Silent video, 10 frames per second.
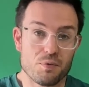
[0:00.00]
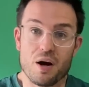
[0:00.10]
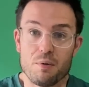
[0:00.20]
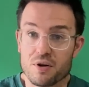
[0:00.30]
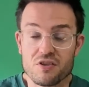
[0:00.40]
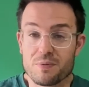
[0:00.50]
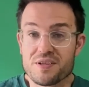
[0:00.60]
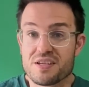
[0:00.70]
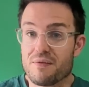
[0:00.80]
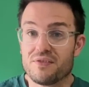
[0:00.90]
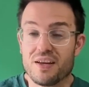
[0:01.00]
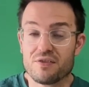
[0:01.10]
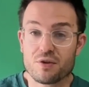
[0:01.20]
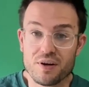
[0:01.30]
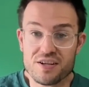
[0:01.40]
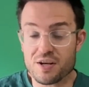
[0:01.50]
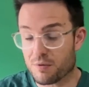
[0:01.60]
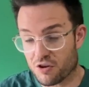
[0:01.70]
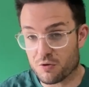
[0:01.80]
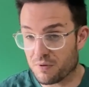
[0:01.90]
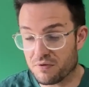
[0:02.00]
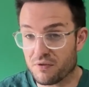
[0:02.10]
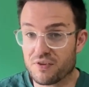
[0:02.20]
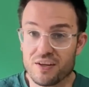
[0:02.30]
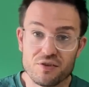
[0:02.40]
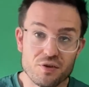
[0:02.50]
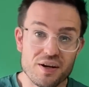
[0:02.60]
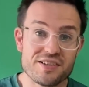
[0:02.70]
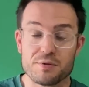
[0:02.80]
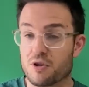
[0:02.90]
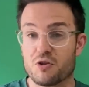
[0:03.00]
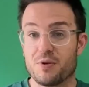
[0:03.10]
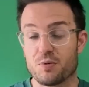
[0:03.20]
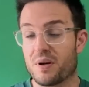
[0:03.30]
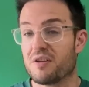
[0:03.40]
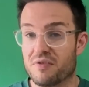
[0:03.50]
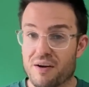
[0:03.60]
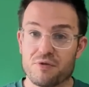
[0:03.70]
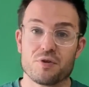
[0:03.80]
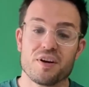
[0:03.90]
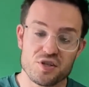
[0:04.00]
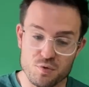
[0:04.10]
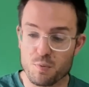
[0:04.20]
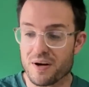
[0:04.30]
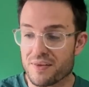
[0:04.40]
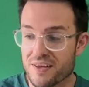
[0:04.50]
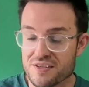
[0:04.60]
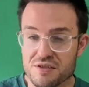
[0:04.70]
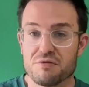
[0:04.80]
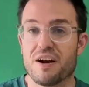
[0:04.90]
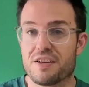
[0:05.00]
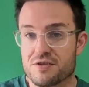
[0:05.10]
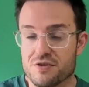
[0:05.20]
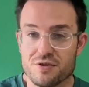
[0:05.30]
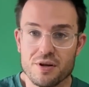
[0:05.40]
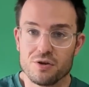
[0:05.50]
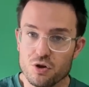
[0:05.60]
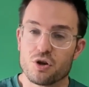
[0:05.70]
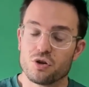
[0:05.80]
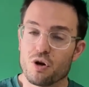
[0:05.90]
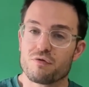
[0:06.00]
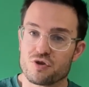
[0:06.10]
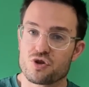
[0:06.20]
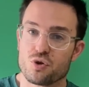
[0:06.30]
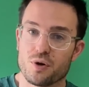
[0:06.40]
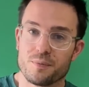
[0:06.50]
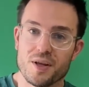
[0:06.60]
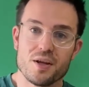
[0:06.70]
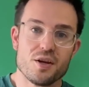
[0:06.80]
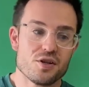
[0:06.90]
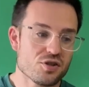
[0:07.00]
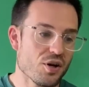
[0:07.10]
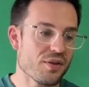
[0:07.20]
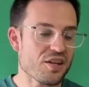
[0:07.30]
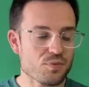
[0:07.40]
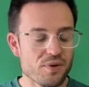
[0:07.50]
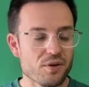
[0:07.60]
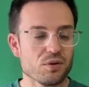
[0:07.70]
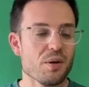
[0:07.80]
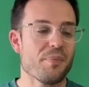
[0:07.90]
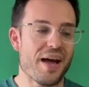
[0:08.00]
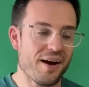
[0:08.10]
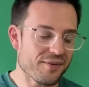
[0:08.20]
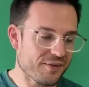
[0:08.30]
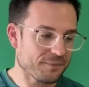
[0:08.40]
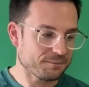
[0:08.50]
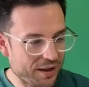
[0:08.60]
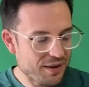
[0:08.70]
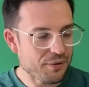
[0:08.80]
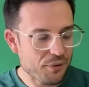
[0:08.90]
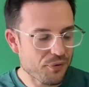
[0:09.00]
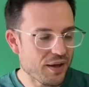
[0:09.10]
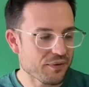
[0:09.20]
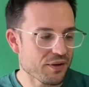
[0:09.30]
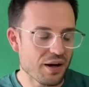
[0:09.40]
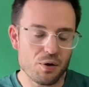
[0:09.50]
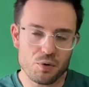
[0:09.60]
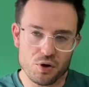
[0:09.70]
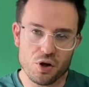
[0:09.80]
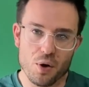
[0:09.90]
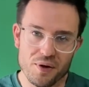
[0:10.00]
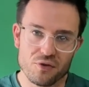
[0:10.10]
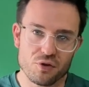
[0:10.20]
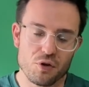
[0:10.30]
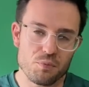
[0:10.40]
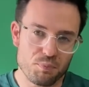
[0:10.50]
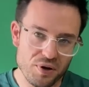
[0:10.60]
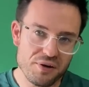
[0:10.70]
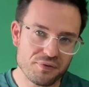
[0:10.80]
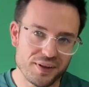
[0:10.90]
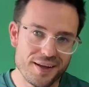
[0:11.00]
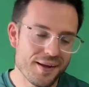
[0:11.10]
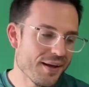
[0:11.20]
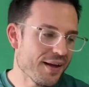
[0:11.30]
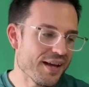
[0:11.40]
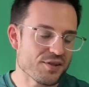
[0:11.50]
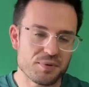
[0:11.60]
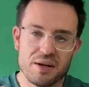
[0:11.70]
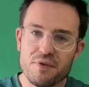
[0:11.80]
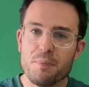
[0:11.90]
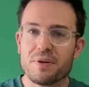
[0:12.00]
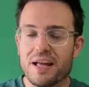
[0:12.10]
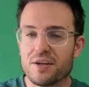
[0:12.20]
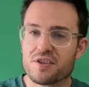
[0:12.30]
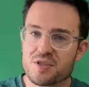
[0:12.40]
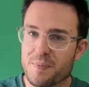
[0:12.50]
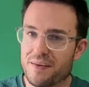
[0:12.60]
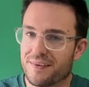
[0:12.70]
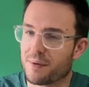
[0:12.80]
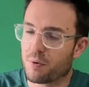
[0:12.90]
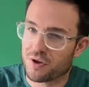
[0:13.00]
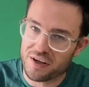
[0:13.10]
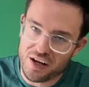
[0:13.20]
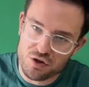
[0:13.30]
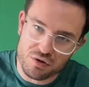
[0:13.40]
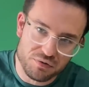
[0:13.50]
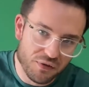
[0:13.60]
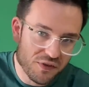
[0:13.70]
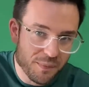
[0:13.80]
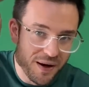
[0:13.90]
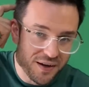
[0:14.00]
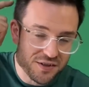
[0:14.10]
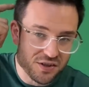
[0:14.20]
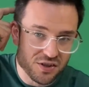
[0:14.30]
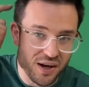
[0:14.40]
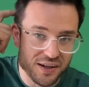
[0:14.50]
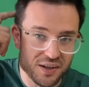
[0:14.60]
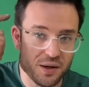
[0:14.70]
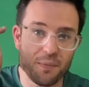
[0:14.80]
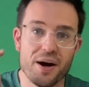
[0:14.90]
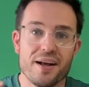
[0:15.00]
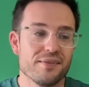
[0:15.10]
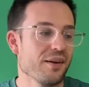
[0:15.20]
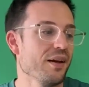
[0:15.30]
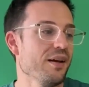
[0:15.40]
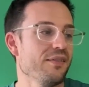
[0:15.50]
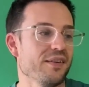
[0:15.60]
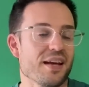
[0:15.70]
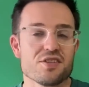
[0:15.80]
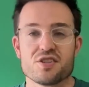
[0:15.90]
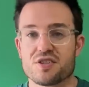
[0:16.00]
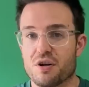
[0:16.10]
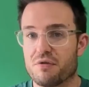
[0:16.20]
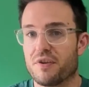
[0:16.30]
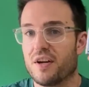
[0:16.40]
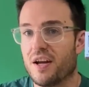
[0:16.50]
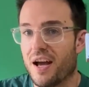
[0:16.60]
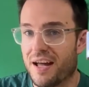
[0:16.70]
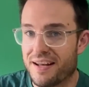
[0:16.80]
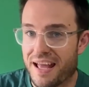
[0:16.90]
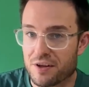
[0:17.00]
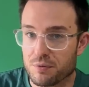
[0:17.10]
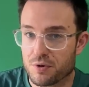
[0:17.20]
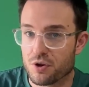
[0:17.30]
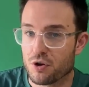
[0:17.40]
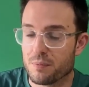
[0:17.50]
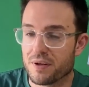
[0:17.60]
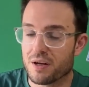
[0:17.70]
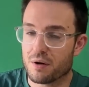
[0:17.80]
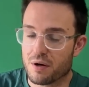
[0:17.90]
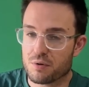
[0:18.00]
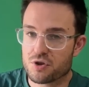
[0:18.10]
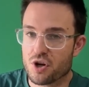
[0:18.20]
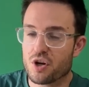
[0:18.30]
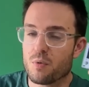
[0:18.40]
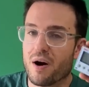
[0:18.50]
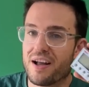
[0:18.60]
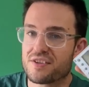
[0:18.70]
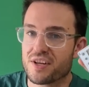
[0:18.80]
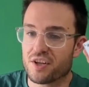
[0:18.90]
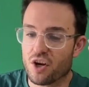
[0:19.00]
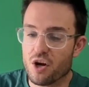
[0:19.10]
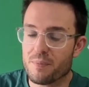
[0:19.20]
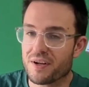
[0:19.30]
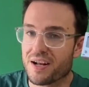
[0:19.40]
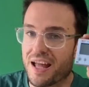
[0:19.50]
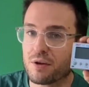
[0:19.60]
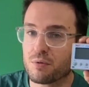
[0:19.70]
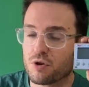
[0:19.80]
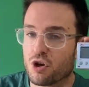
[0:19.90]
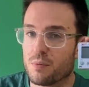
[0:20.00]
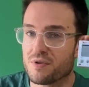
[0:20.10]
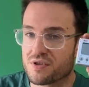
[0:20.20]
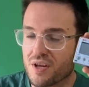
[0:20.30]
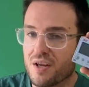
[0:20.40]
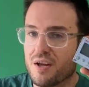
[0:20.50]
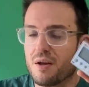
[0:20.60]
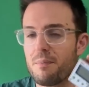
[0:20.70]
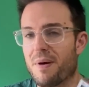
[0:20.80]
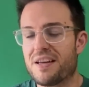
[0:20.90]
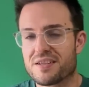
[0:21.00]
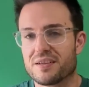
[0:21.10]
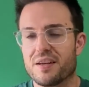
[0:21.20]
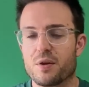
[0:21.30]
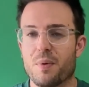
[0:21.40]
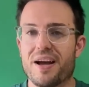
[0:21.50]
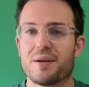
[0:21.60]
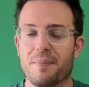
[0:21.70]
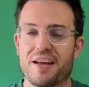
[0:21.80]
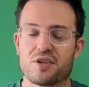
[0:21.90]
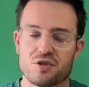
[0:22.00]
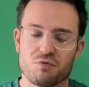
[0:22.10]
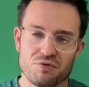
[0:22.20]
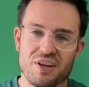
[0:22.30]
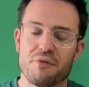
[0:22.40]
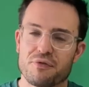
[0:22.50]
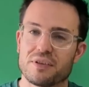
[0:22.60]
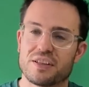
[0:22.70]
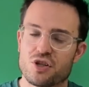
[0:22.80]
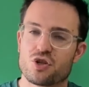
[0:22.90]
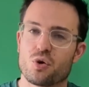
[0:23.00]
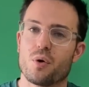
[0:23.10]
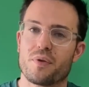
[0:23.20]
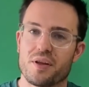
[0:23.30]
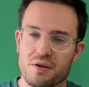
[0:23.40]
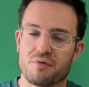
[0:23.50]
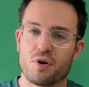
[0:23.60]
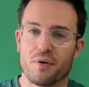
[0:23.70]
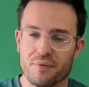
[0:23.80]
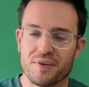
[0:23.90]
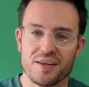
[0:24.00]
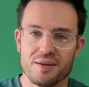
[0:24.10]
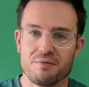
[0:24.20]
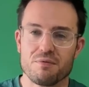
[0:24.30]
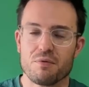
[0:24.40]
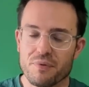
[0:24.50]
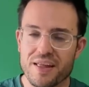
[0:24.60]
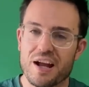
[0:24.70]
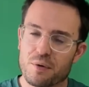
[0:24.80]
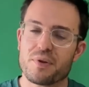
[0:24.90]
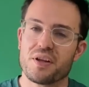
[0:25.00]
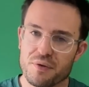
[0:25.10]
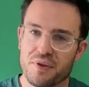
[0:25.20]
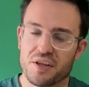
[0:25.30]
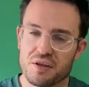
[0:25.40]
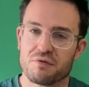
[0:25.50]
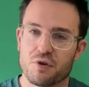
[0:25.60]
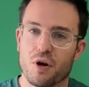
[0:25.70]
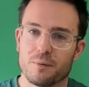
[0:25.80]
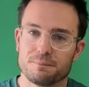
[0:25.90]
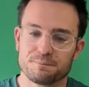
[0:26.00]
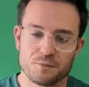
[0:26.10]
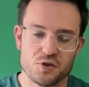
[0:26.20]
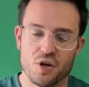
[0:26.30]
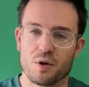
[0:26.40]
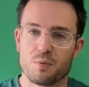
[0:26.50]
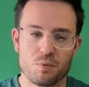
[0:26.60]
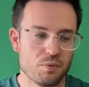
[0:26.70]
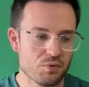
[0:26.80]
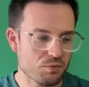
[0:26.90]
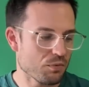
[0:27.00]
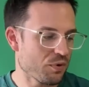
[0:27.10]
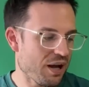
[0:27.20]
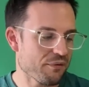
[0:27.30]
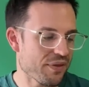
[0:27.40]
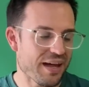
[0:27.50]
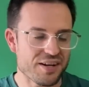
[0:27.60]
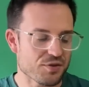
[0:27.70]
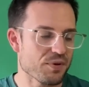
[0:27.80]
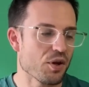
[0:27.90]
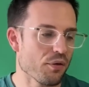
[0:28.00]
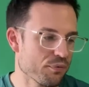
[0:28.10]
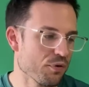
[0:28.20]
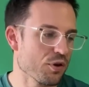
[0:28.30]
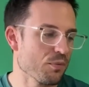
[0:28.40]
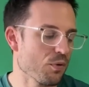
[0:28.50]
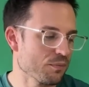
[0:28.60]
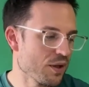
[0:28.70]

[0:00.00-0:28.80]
I want it to be 17 degrees, I want it to be 15 degrees, I want it to be 25 degrees. With one of these devices, you can know for sure. So that's what they're all about. Another thing that I'll go into briefly is whatever you're planning on spending, put an extra 50 bucks aside in your mind to get yourself an angle cube. And I'll show you why as I go, but an angle cube is basically the way to make definitely sure that you've got the the angle that you think you've got. So we'll, we'll cover that as we go through them all.